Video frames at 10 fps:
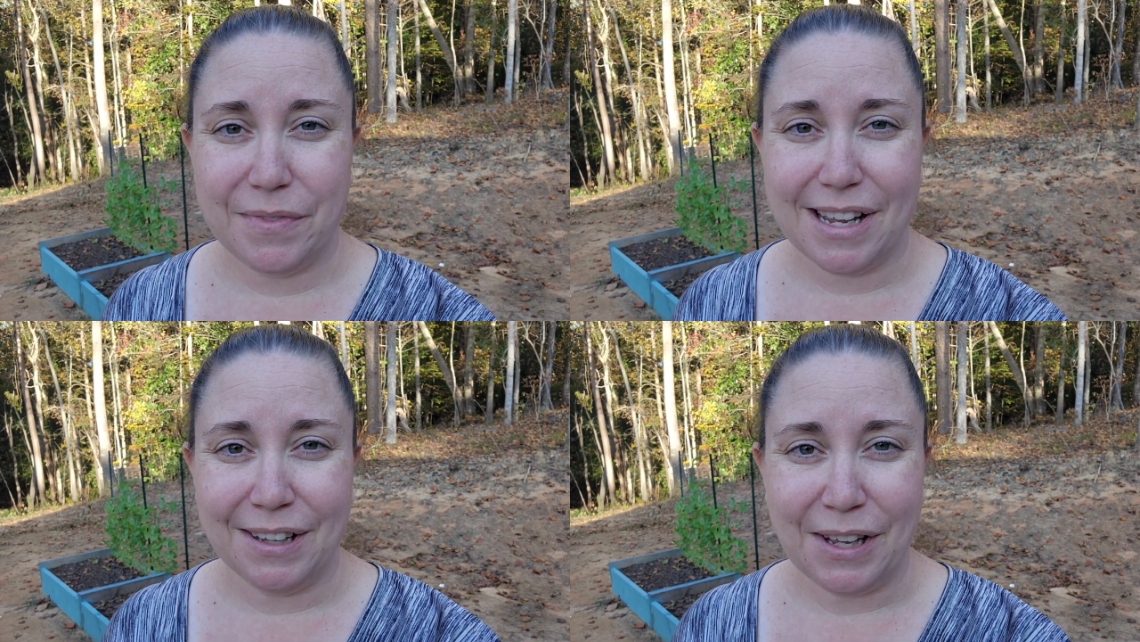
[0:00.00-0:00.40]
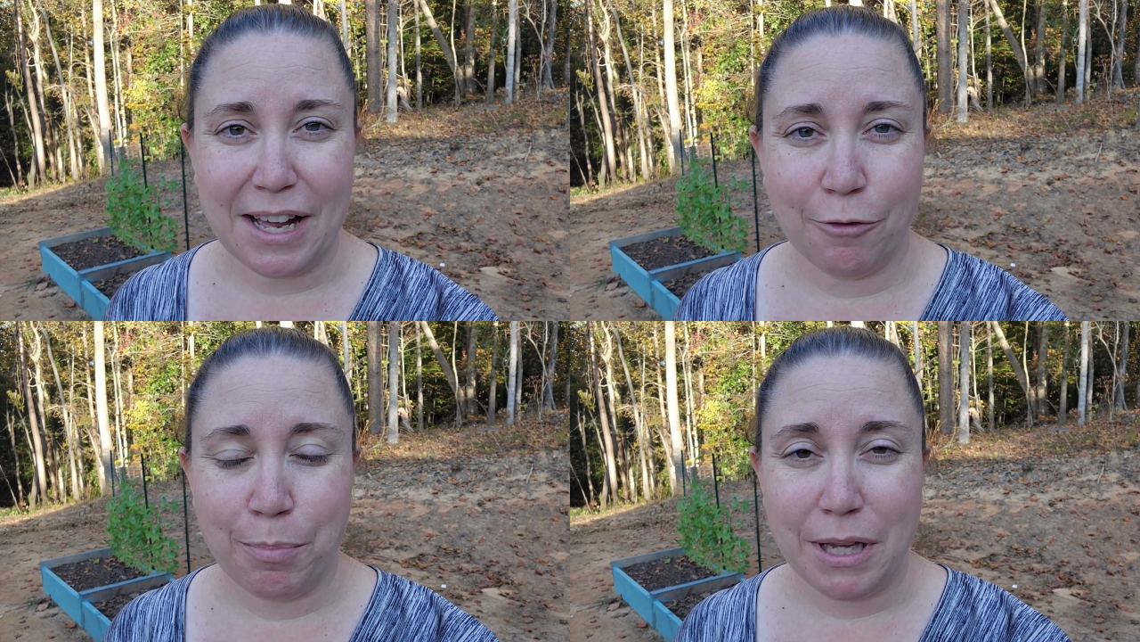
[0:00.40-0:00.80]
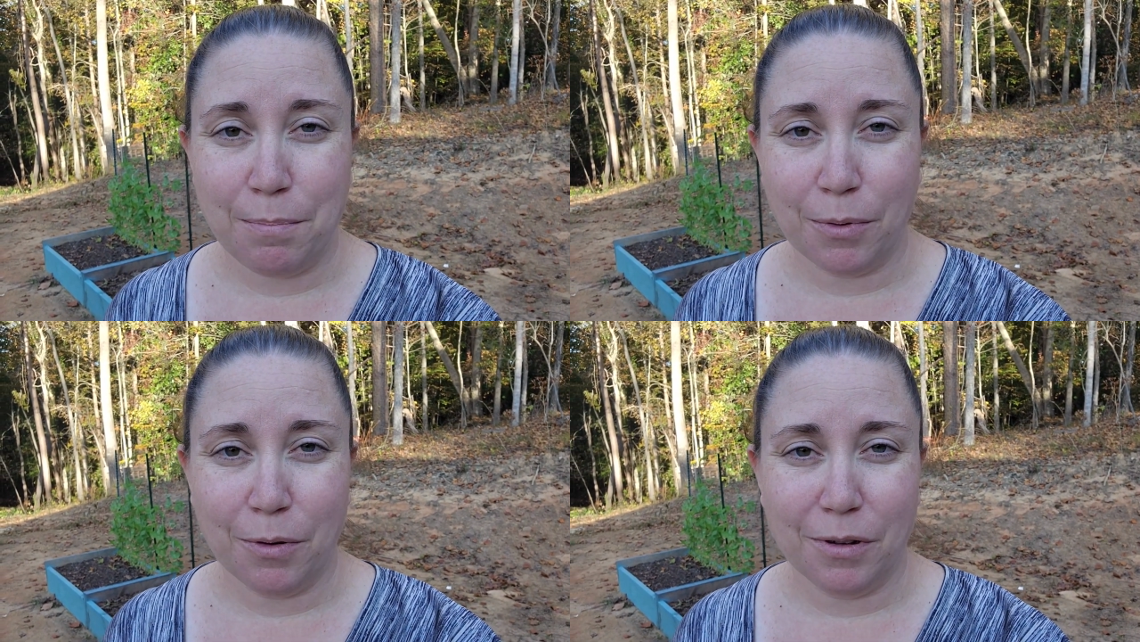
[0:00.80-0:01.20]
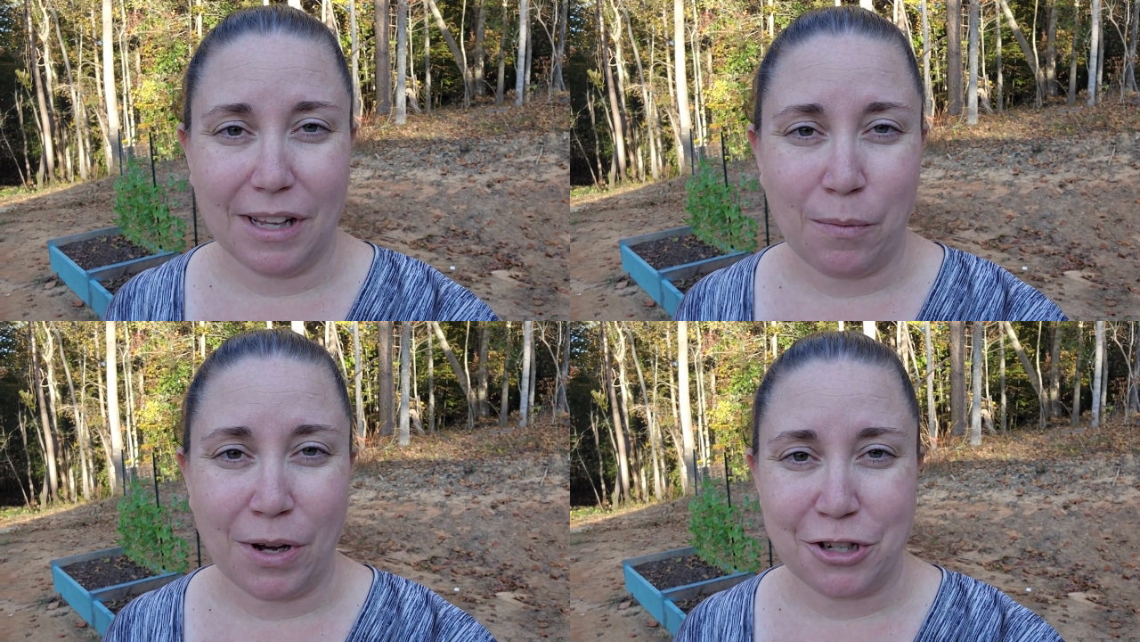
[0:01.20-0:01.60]
A lot of people,
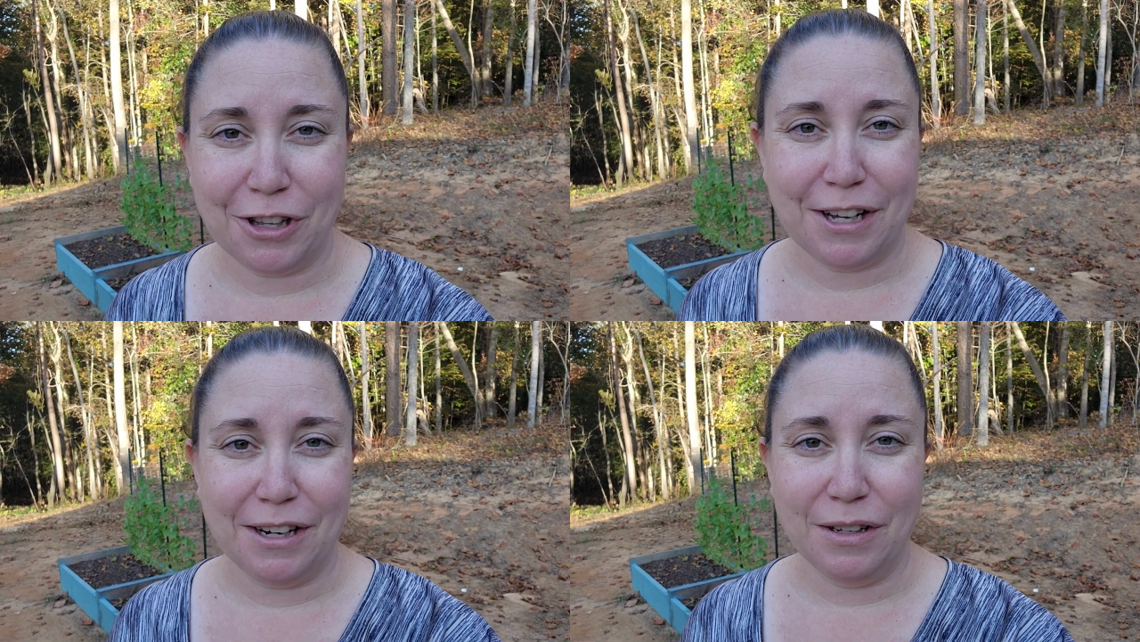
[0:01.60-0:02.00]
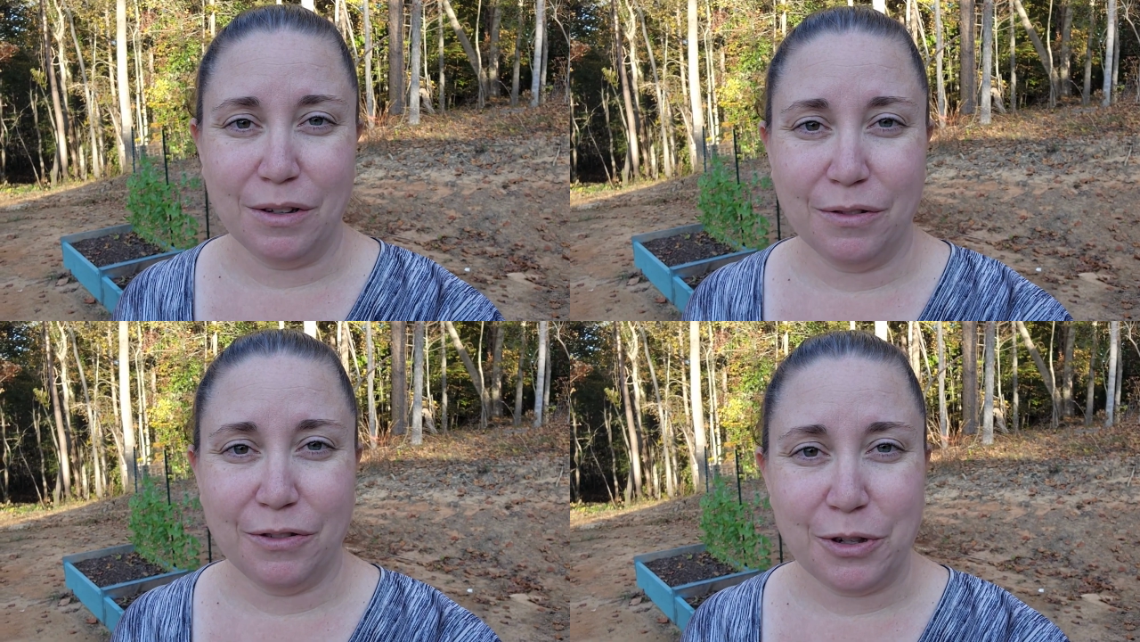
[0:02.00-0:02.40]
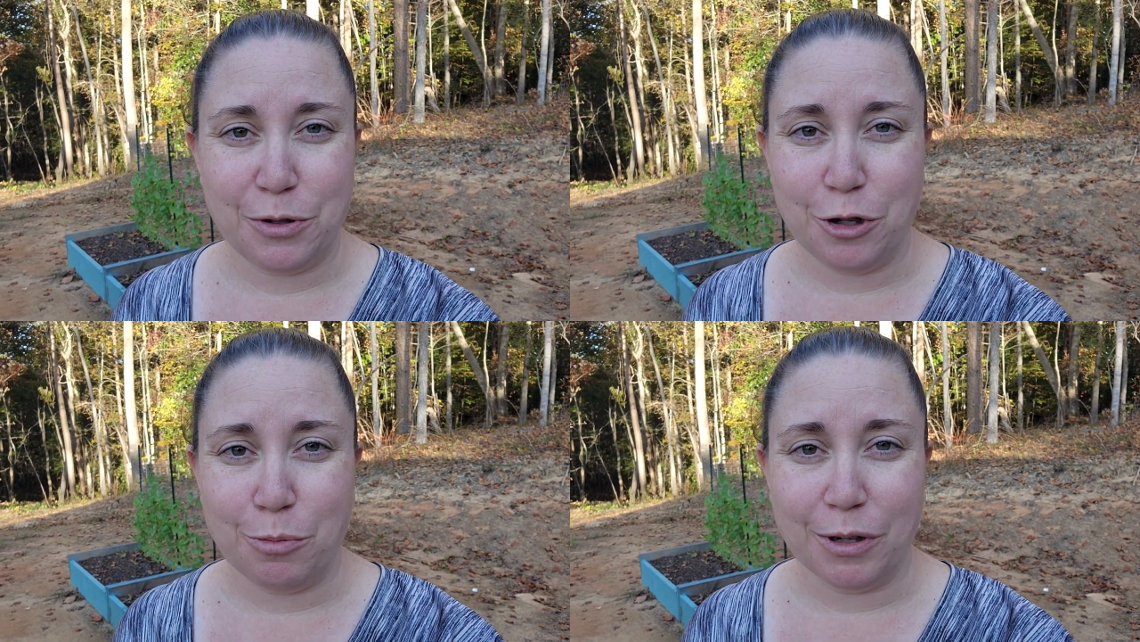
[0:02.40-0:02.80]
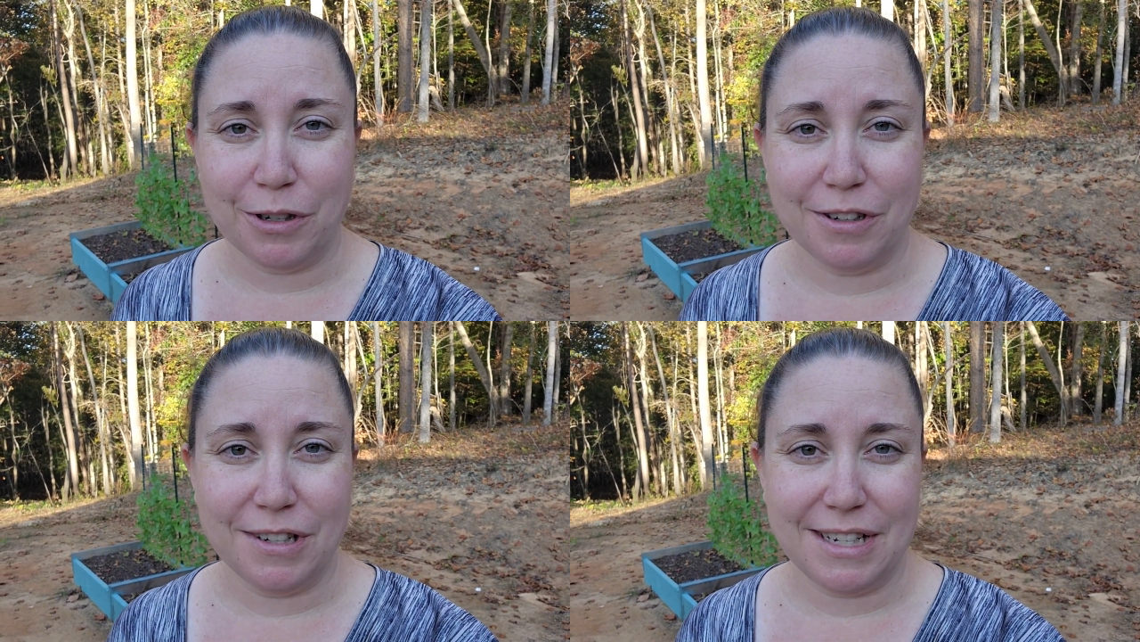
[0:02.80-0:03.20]
I watch a lot of
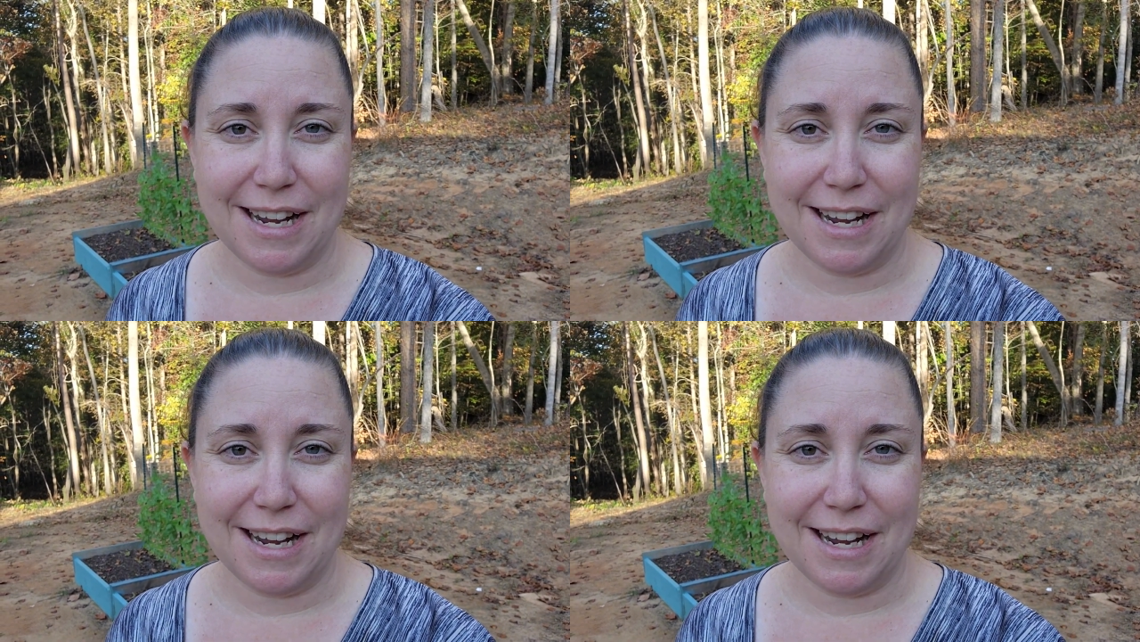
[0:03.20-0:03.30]
YouTubers,